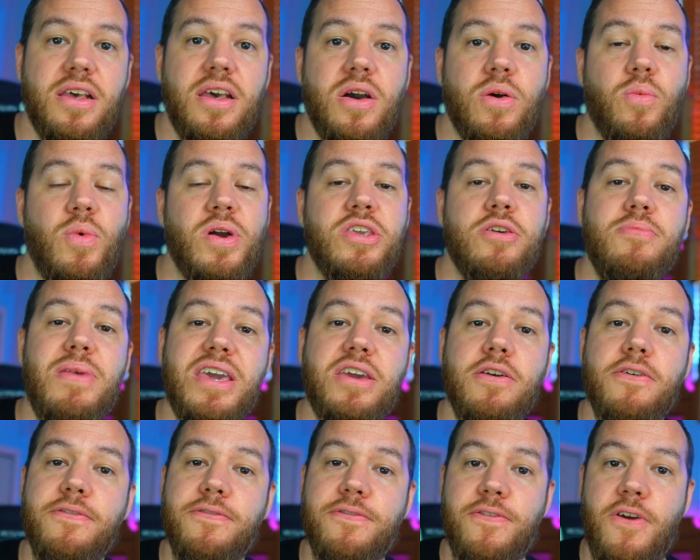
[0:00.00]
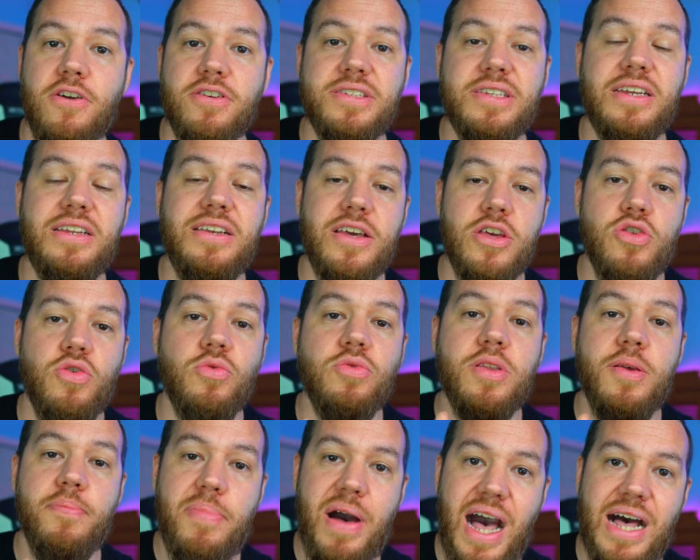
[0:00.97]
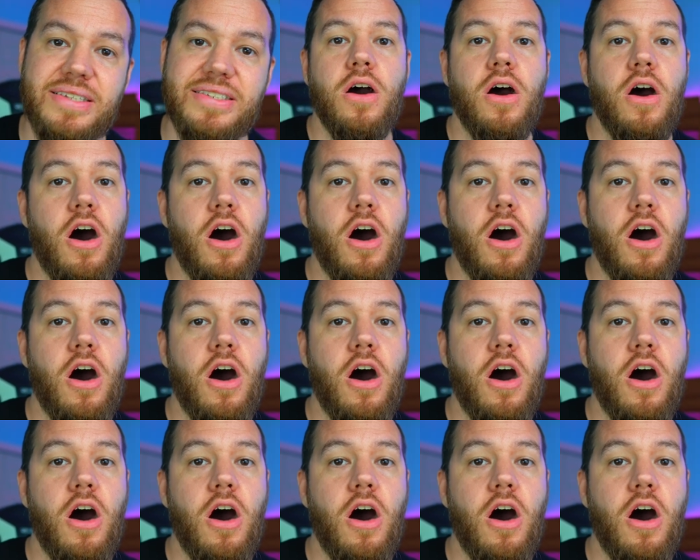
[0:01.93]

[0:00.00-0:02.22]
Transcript: when you make your first initial deposit.